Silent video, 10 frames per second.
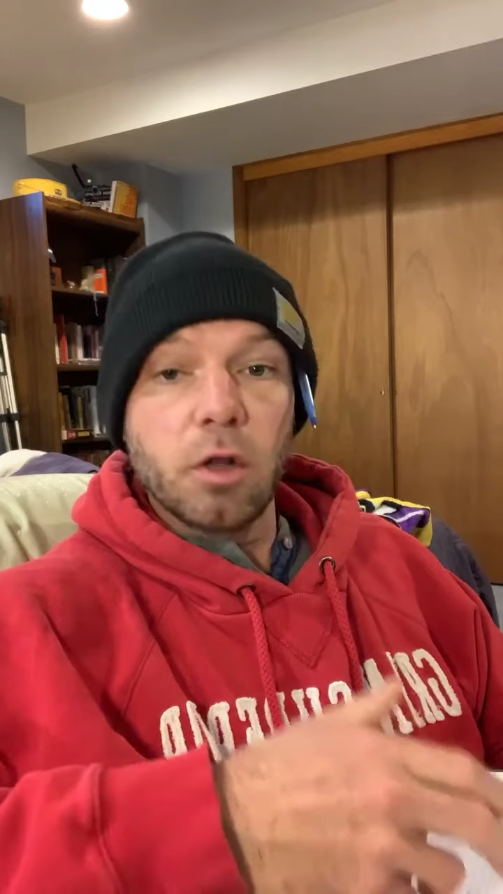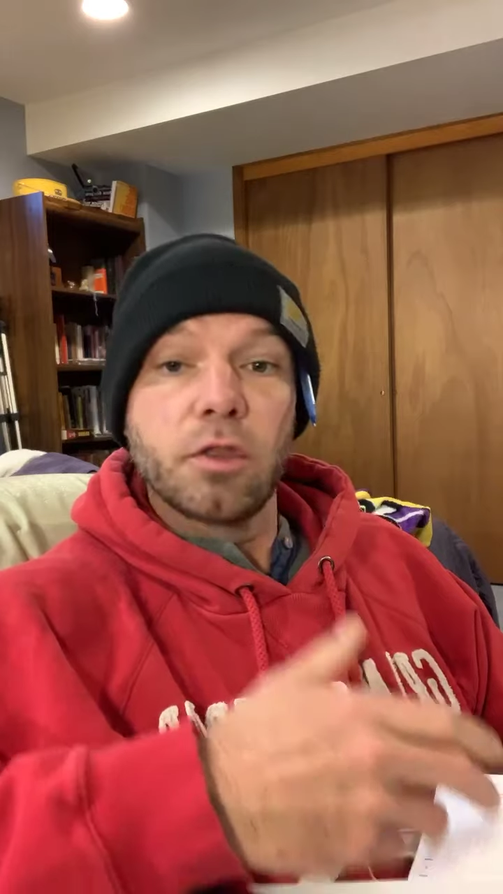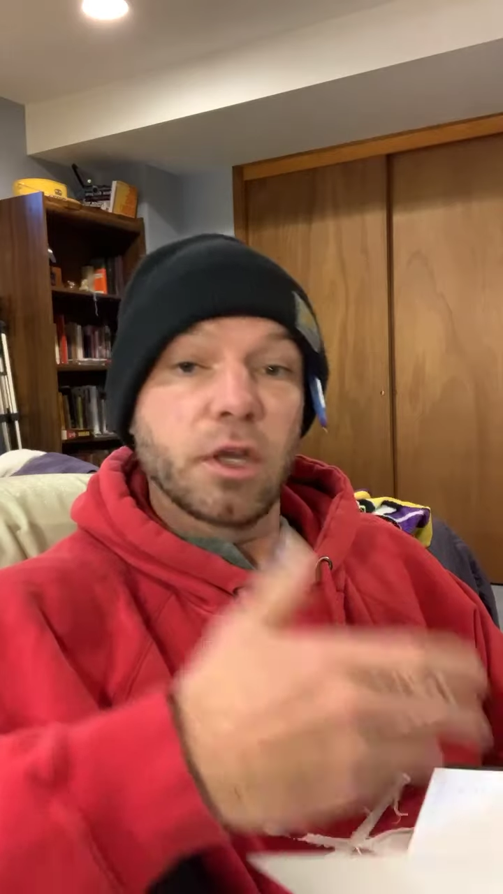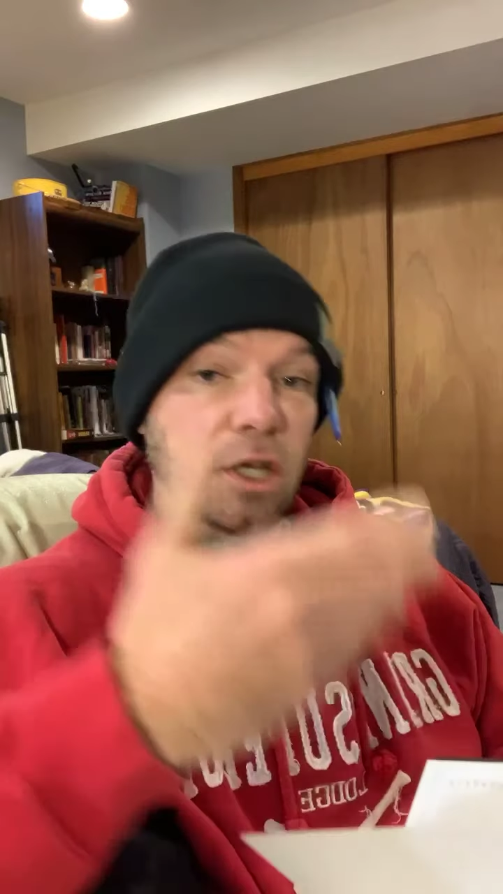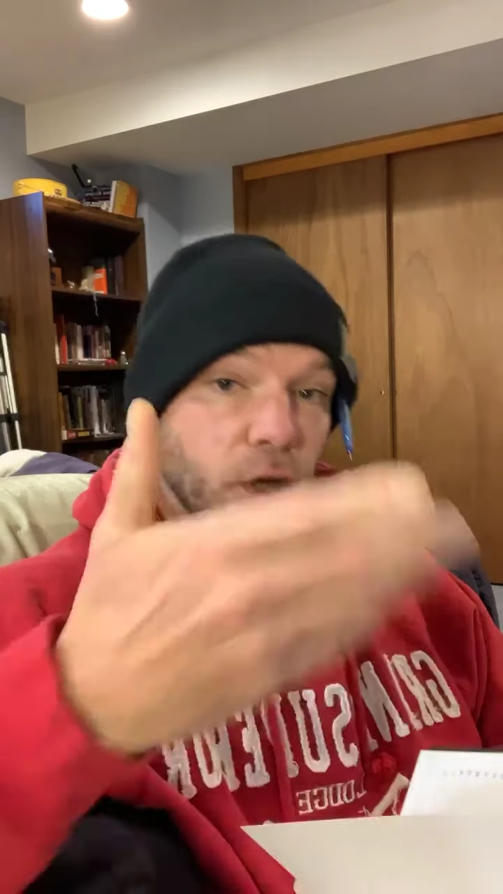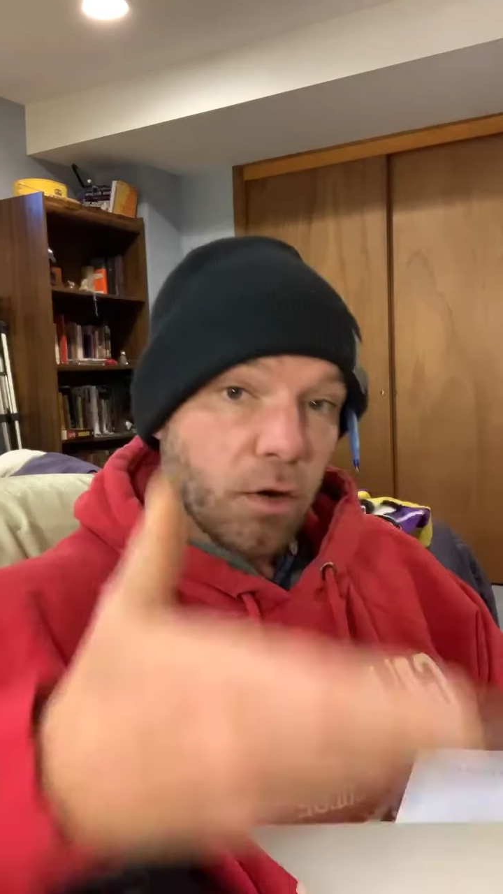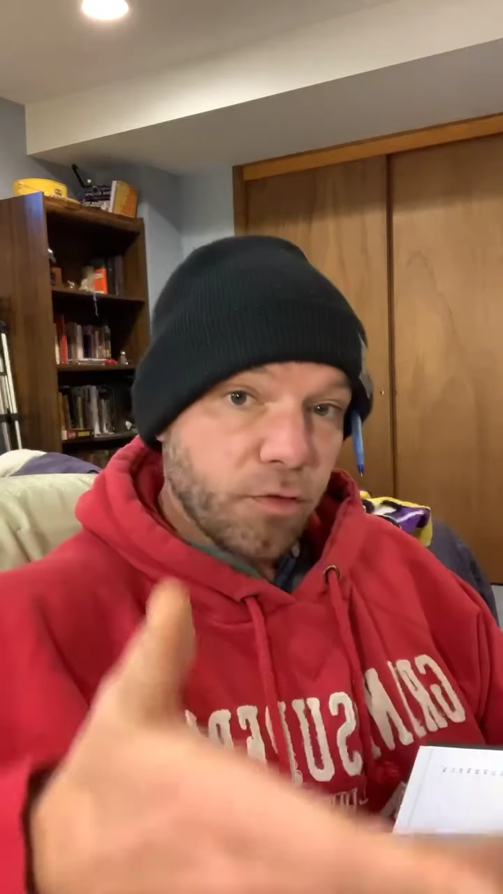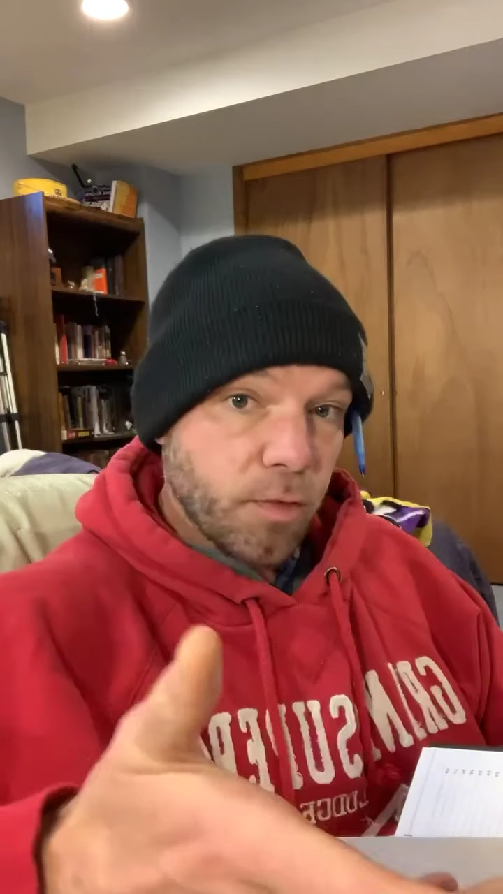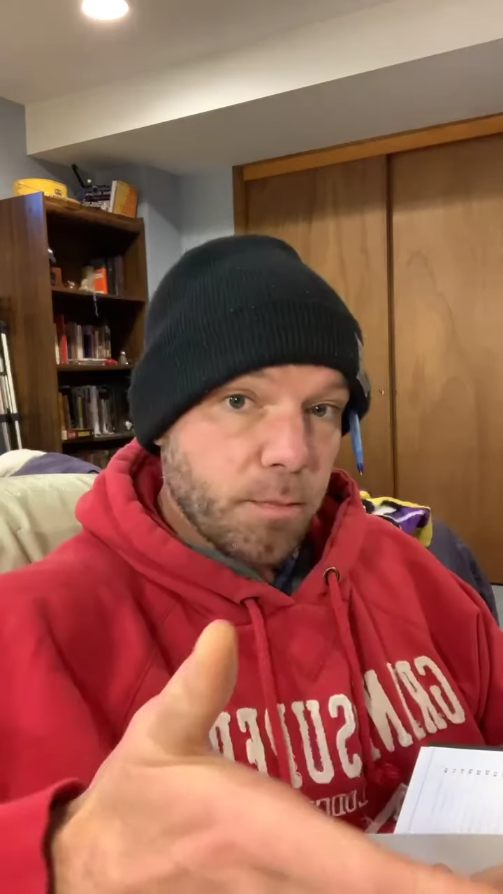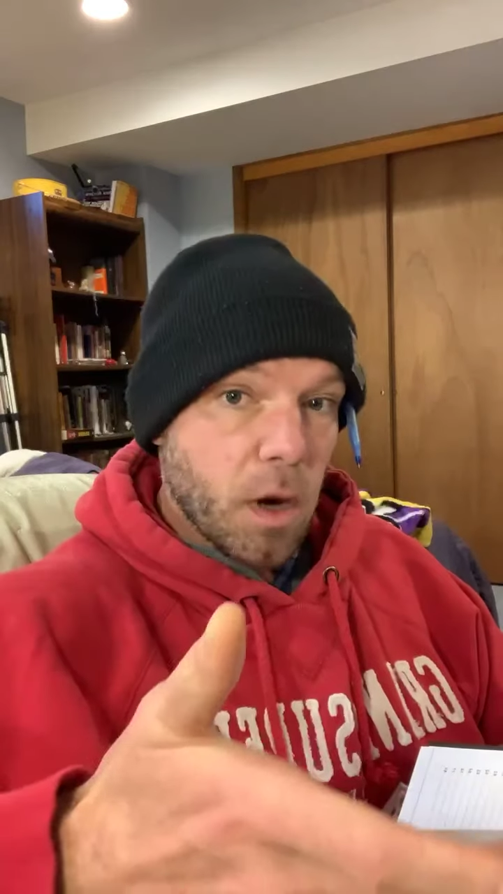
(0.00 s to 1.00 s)
the cure for
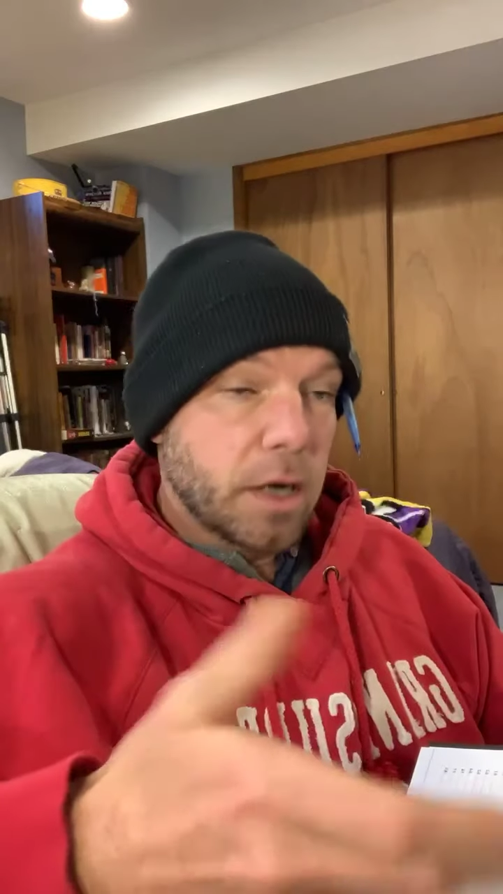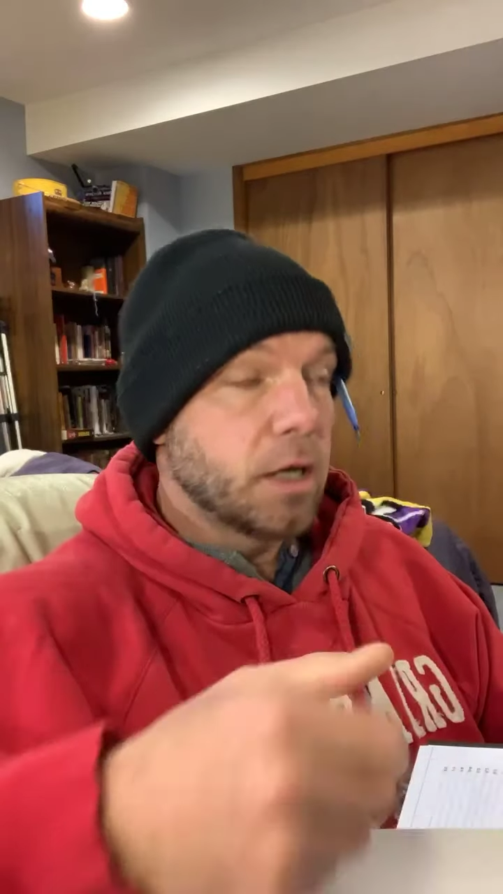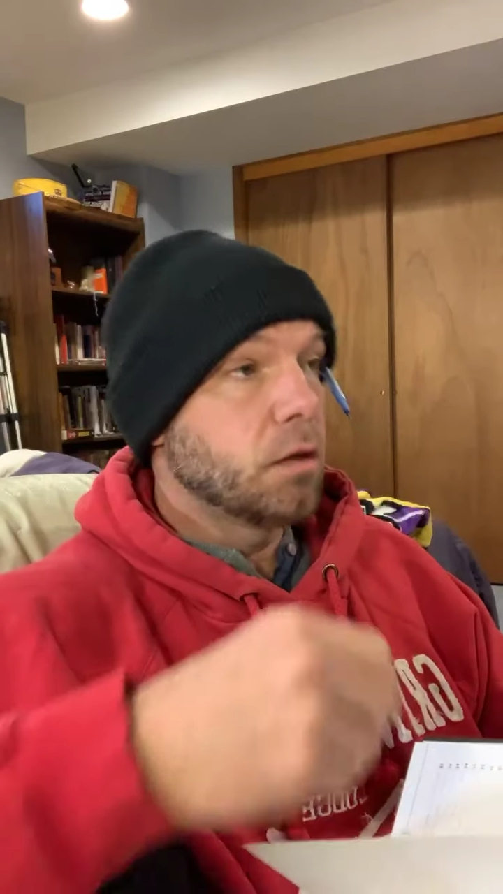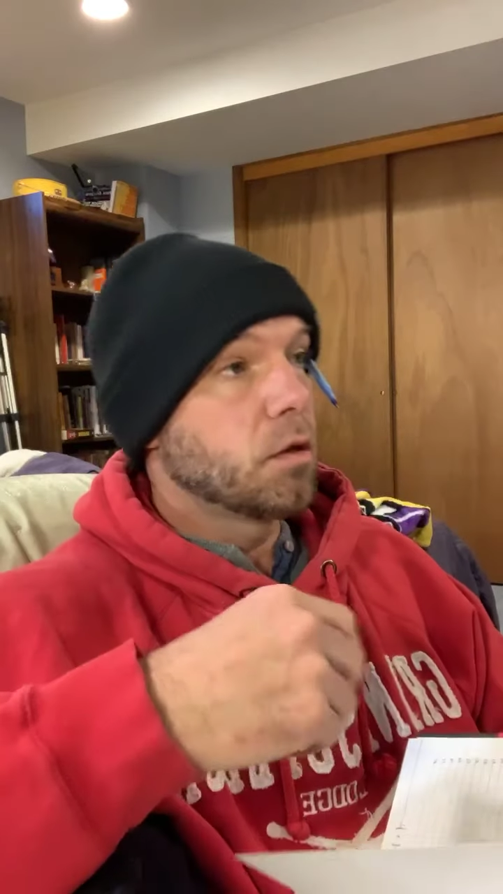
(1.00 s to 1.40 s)
money.